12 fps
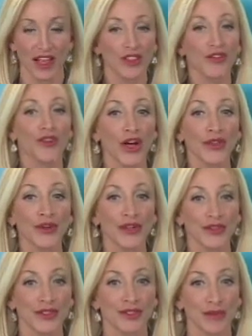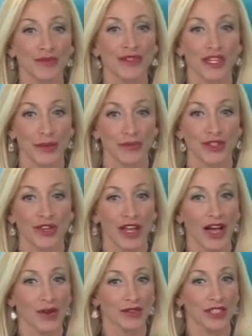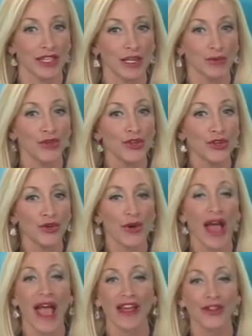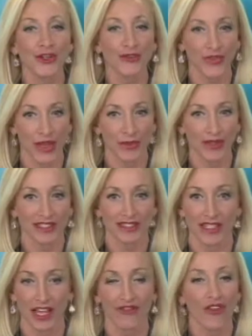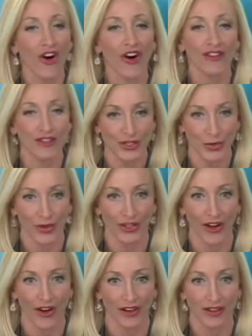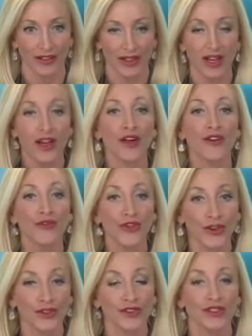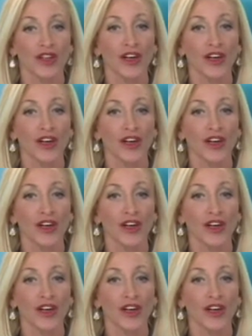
The following are some tips on how to keep you and your family safe all summer long. First,